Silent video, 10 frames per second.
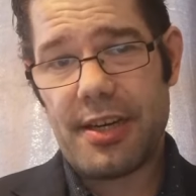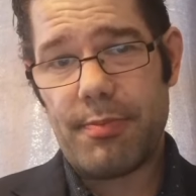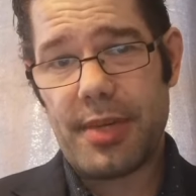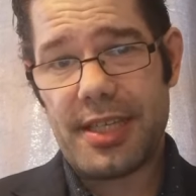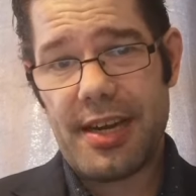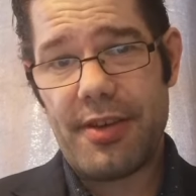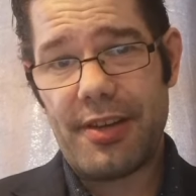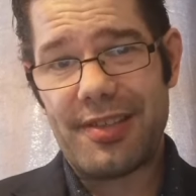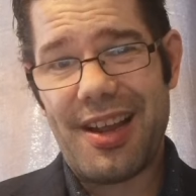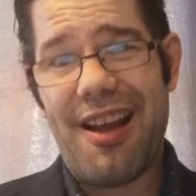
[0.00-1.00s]

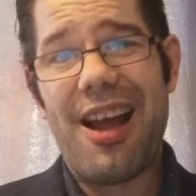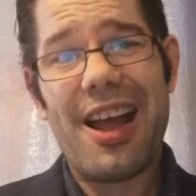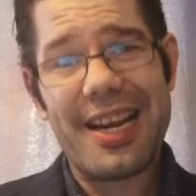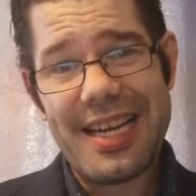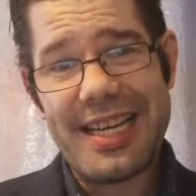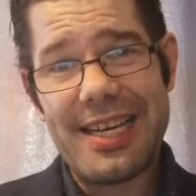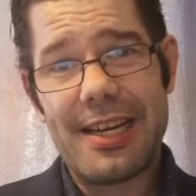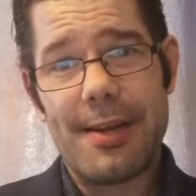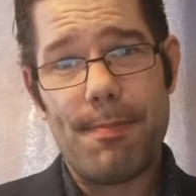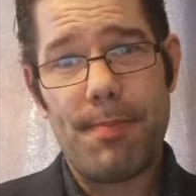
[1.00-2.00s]
materials are highly
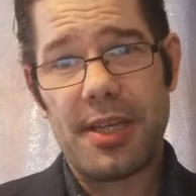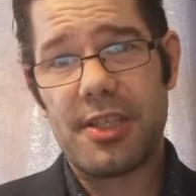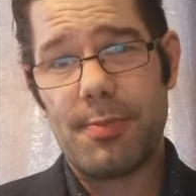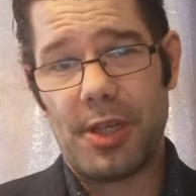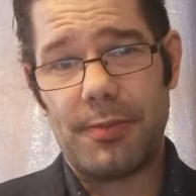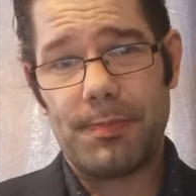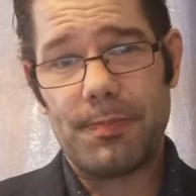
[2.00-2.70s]
combustible.